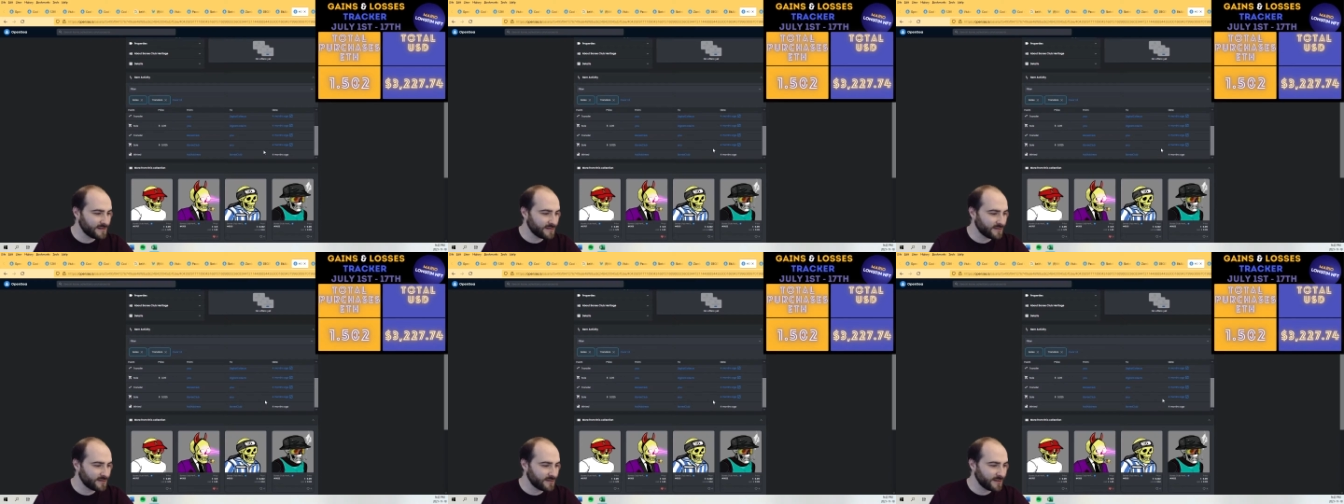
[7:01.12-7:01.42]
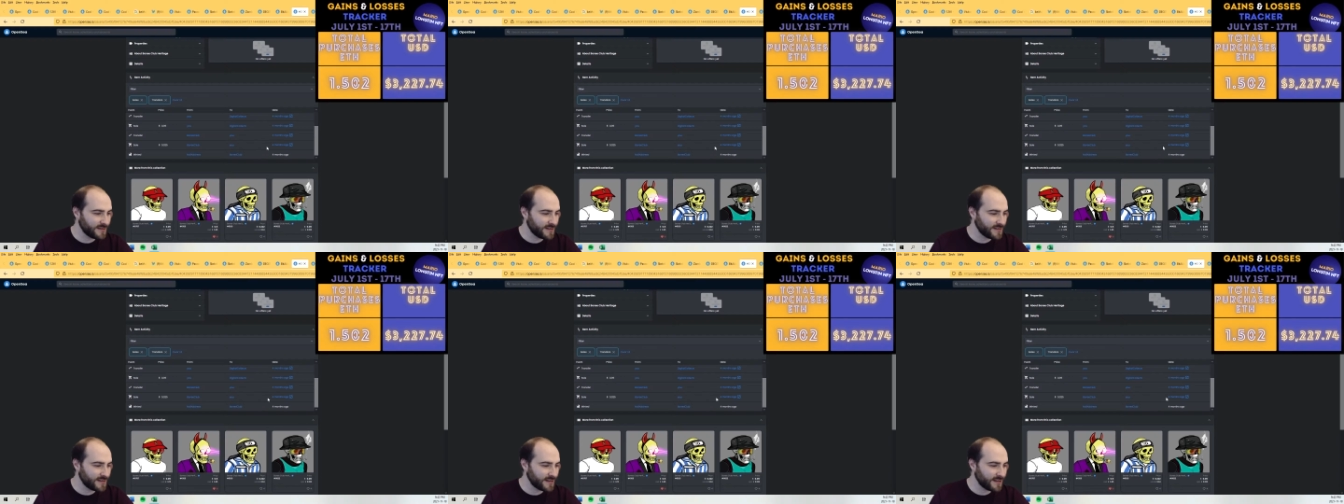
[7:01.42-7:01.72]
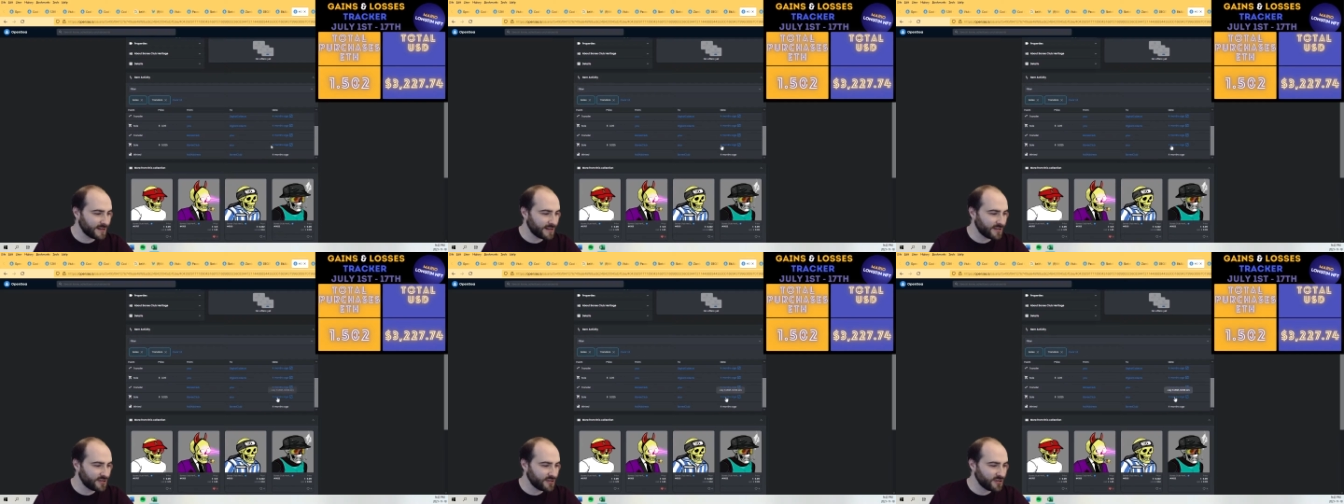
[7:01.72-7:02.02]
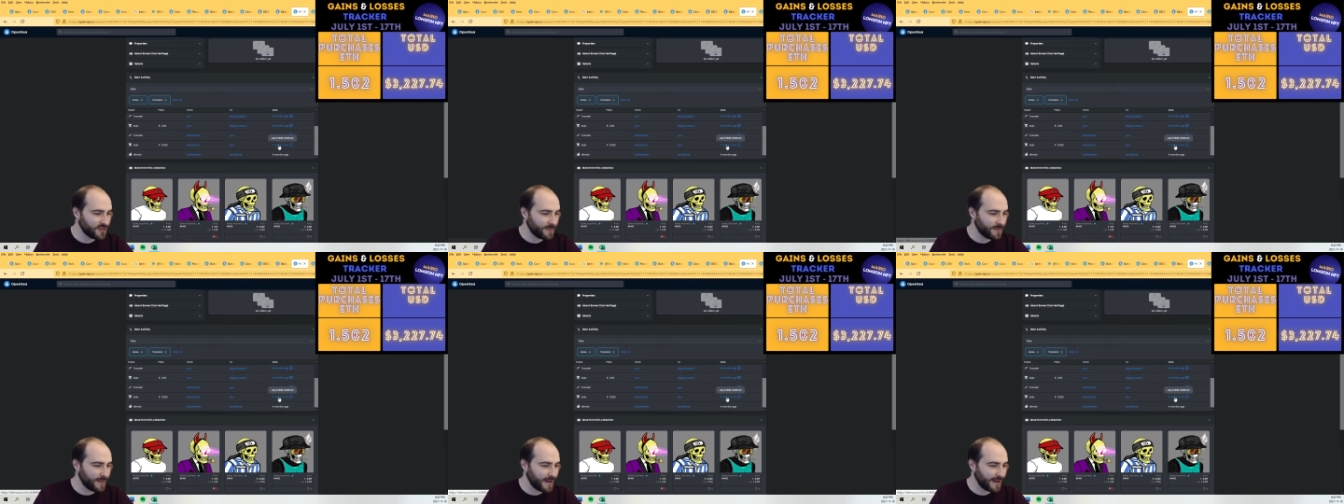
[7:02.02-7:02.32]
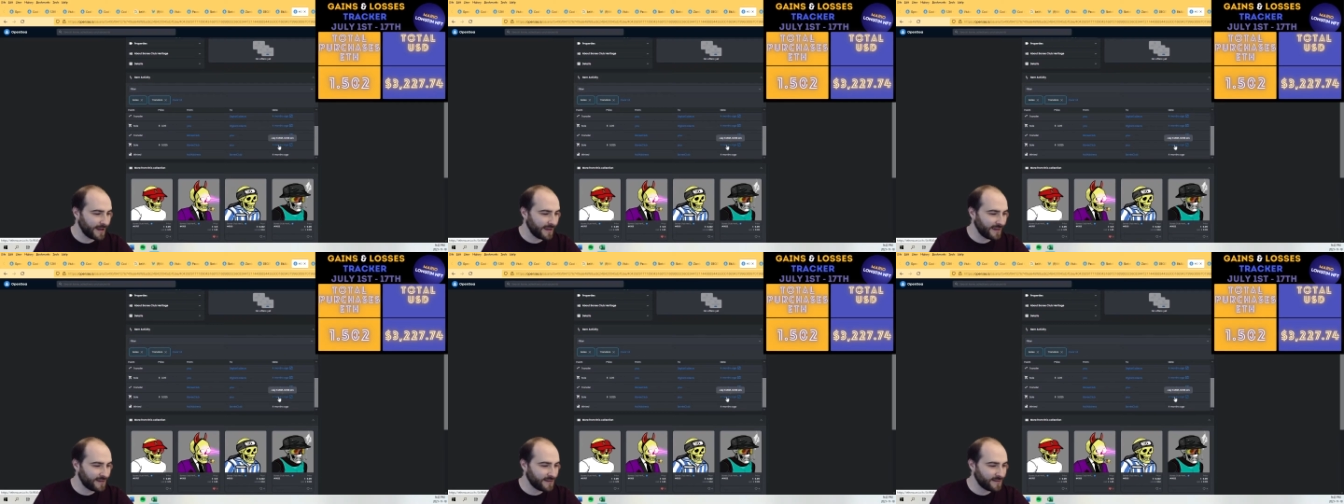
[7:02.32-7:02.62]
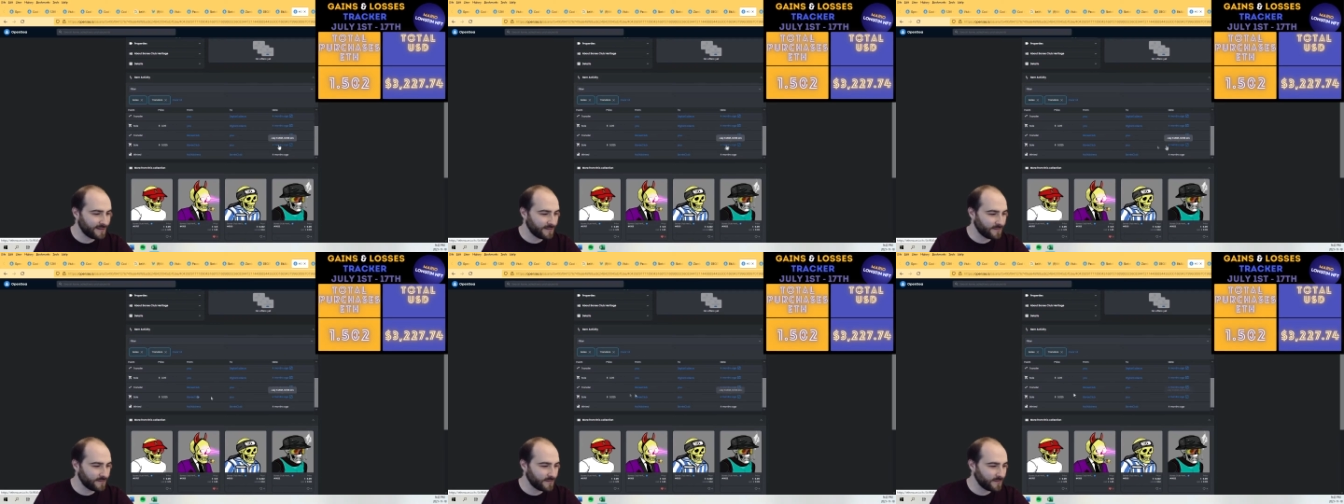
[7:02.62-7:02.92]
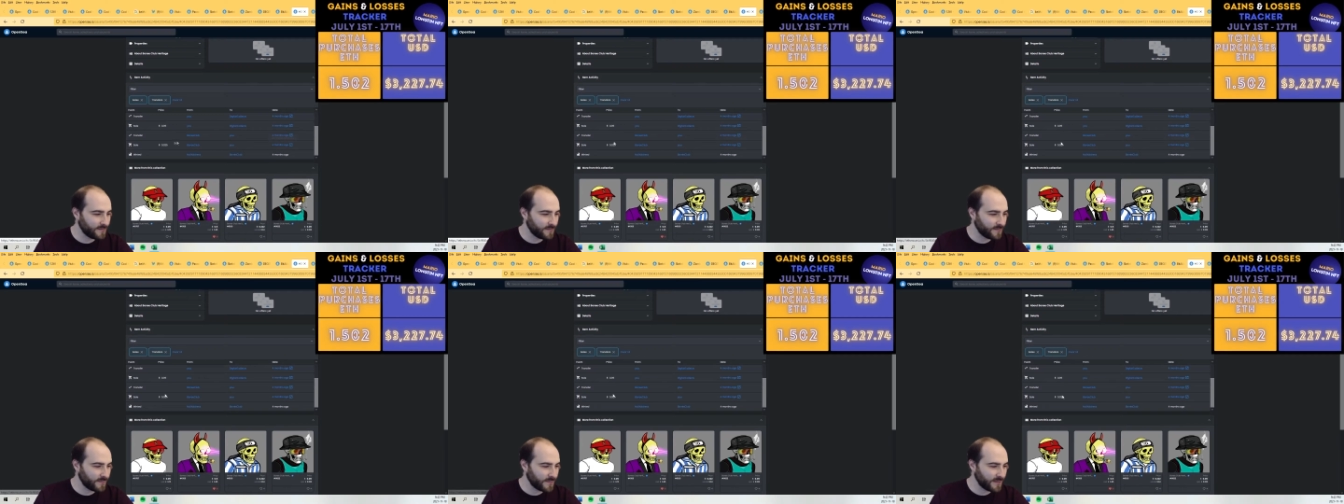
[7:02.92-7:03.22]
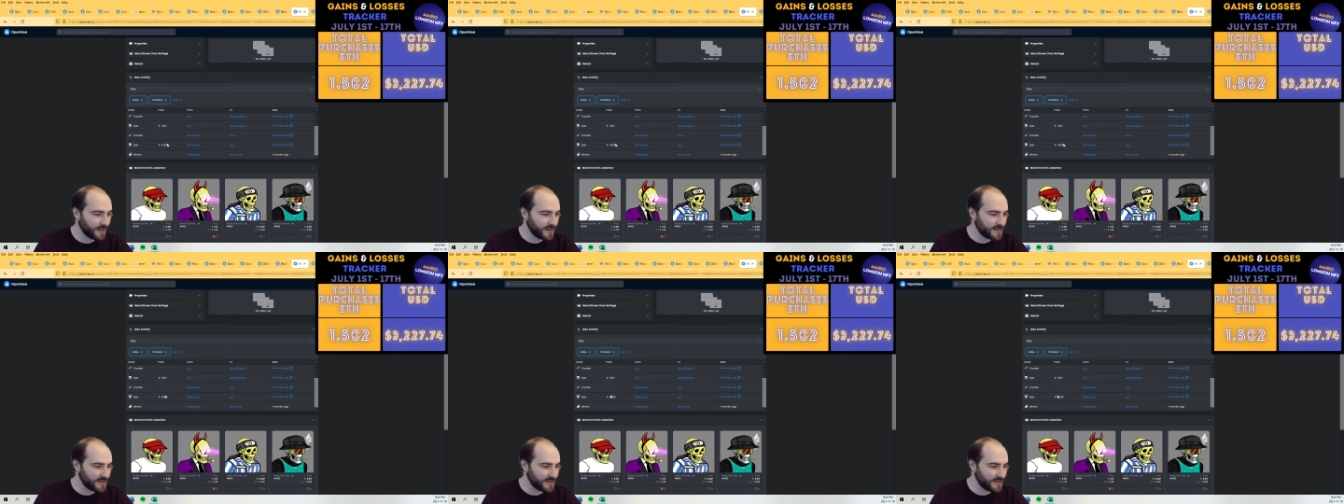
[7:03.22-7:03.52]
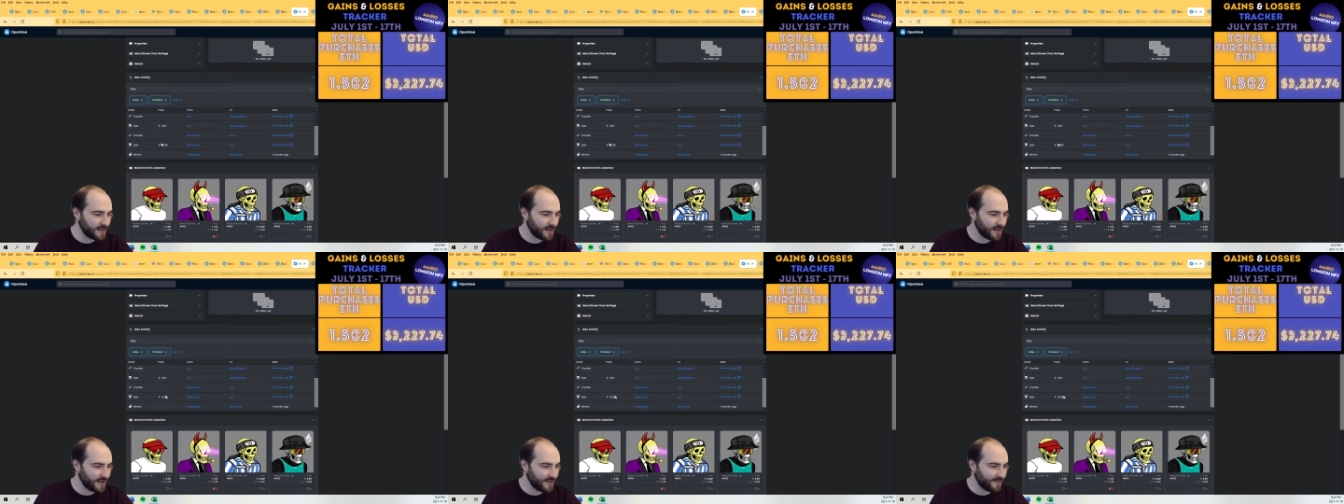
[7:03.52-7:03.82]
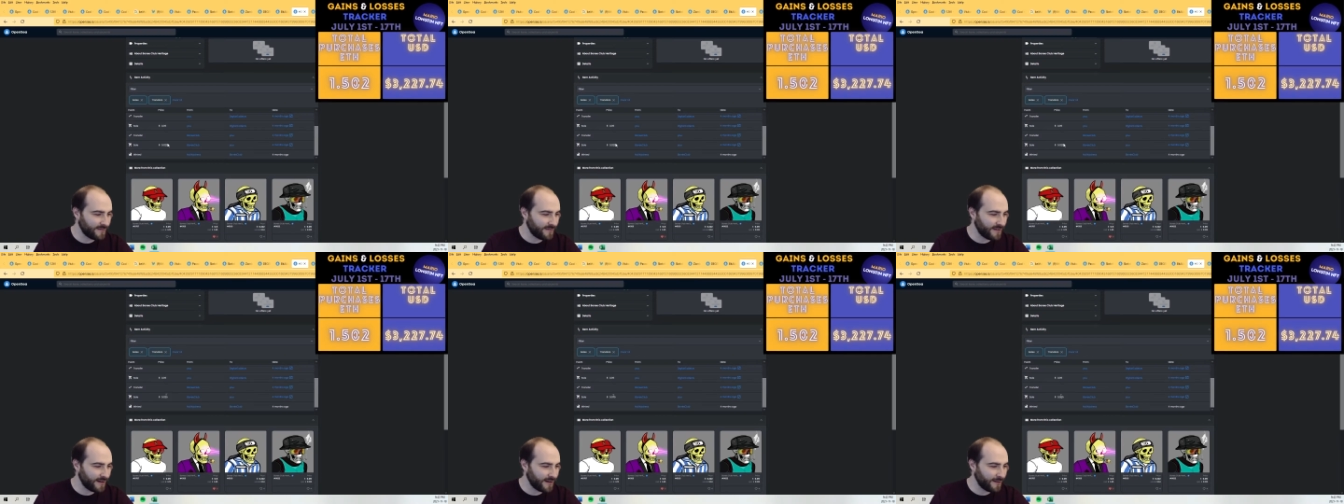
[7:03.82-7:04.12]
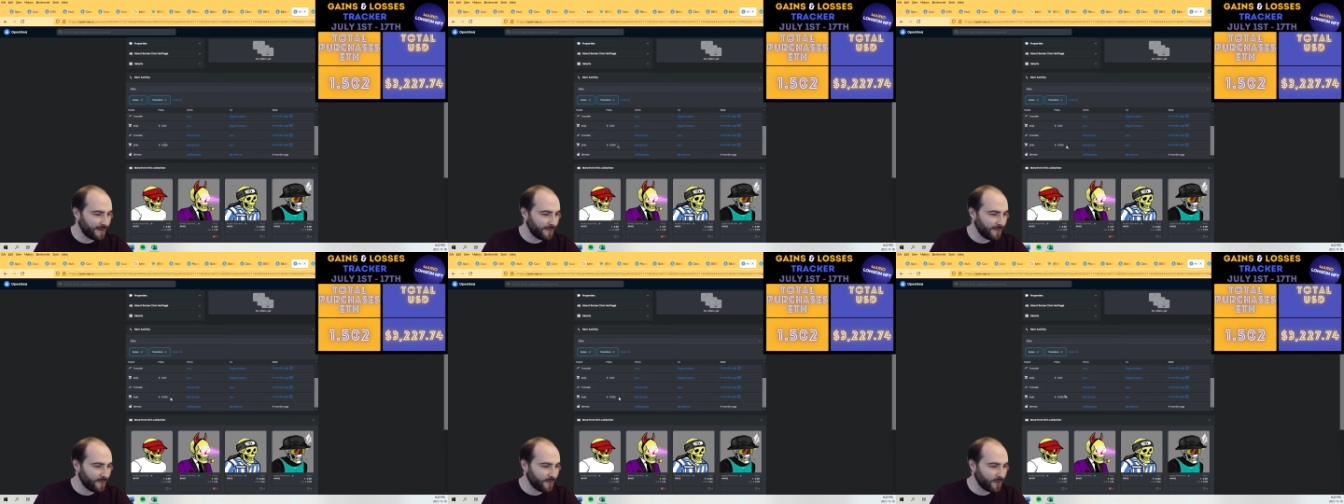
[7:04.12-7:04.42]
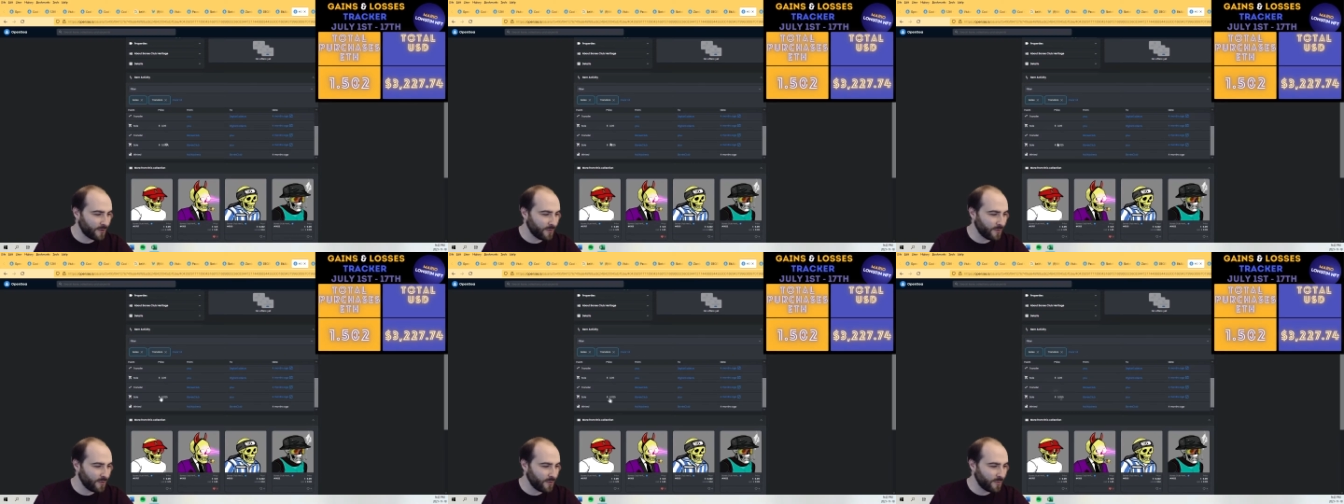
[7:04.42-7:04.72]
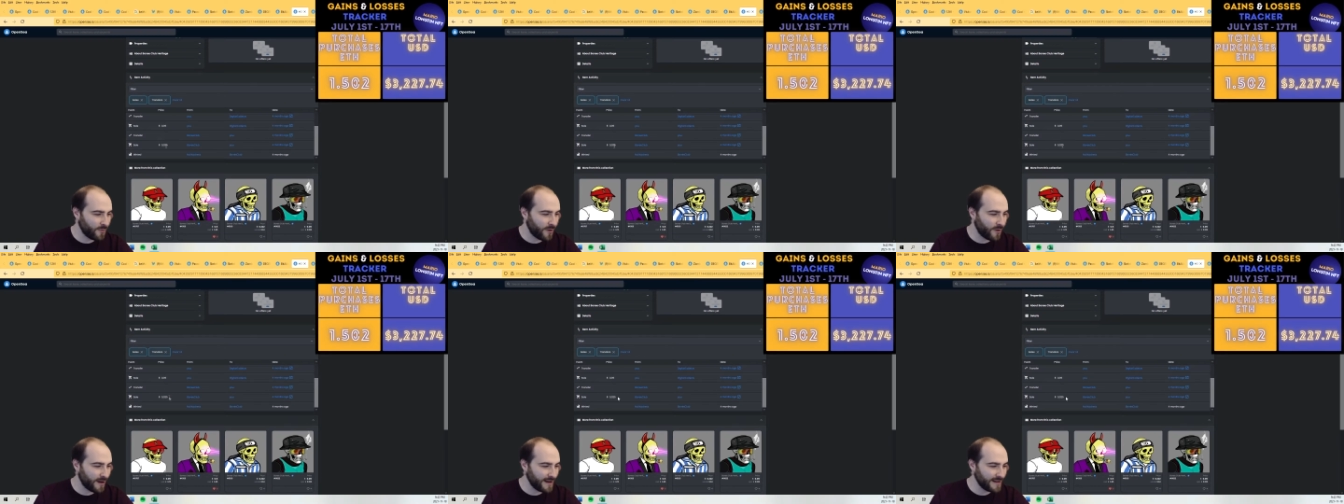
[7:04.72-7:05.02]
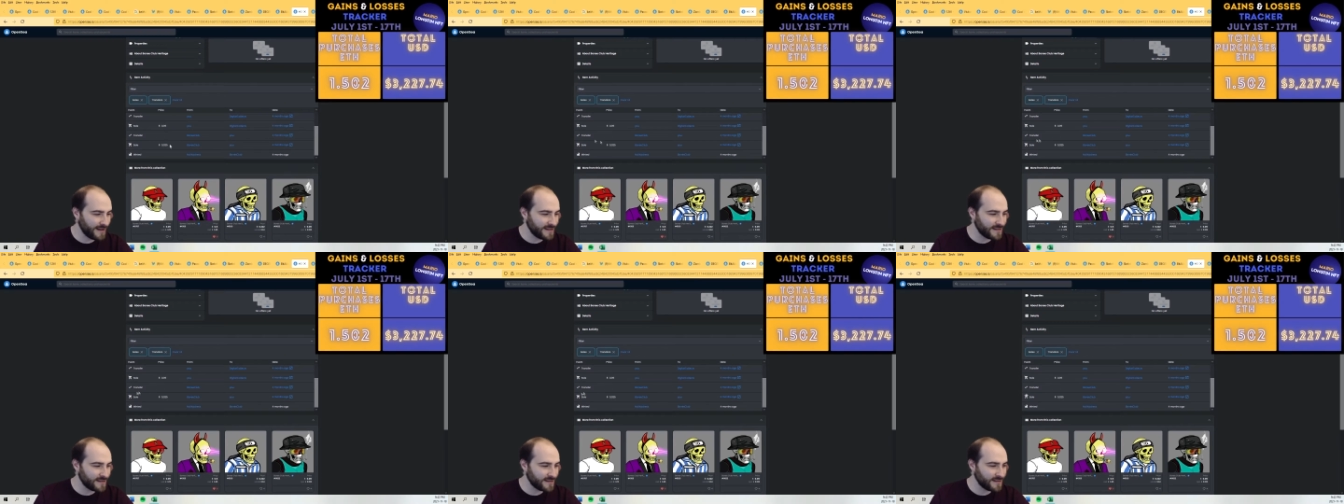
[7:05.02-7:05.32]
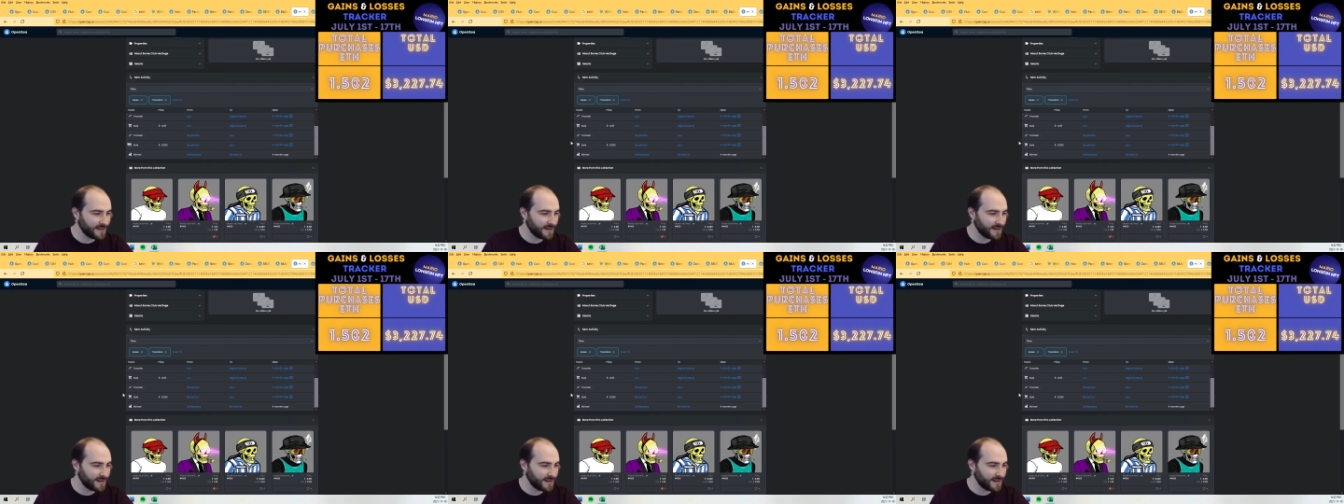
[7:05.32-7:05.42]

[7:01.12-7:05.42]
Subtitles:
I decided to jump back in. They still had a very affordable price.